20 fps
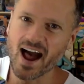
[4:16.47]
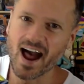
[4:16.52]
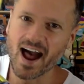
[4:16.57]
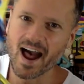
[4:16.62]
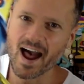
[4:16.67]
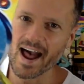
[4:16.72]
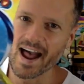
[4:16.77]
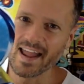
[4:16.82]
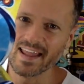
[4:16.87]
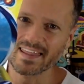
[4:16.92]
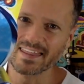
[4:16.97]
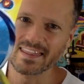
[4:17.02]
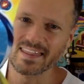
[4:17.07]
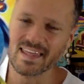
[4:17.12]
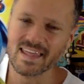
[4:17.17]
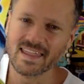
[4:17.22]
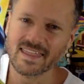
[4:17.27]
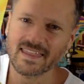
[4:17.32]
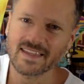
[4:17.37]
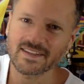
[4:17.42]
I
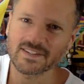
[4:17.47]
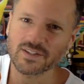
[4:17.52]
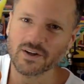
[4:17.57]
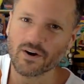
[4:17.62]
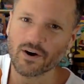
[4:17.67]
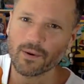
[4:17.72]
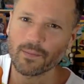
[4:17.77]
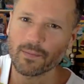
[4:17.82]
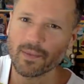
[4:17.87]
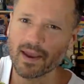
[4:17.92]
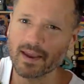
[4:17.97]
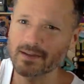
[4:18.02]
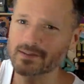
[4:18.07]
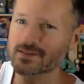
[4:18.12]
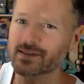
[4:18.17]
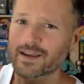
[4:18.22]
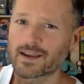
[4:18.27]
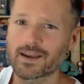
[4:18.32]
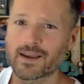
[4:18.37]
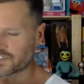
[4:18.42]
think these are
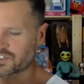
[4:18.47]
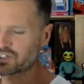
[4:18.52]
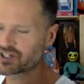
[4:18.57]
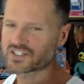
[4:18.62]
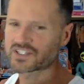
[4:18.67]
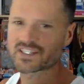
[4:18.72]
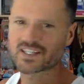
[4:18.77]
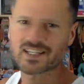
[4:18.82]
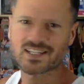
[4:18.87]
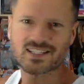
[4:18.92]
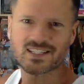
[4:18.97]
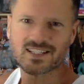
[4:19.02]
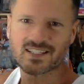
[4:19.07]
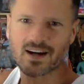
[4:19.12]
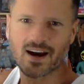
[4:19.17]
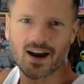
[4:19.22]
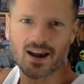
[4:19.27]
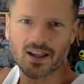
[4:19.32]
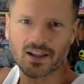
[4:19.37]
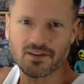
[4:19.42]
amazing. Just the
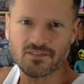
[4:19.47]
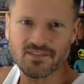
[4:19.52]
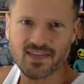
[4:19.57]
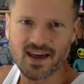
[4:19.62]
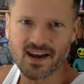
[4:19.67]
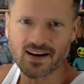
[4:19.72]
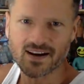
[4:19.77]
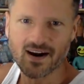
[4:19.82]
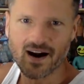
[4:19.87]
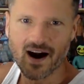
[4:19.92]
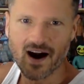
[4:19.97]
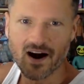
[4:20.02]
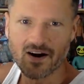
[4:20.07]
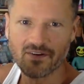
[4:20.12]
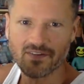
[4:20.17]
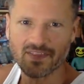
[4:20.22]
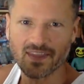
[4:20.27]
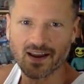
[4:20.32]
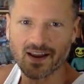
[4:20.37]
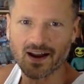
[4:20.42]
style of that
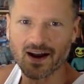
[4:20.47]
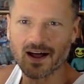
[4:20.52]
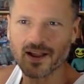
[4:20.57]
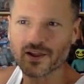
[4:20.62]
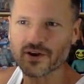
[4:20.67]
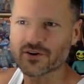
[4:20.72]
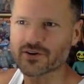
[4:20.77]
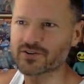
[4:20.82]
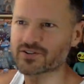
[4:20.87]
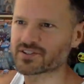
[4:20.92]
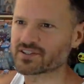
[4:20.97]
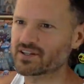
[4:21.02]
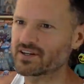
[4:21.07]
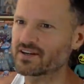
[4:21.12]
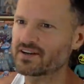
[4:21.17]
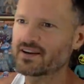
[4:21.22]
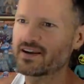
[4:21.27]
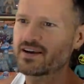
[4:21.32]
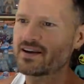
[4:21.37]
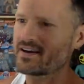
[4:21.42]
car and the colors
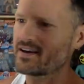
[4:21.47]
and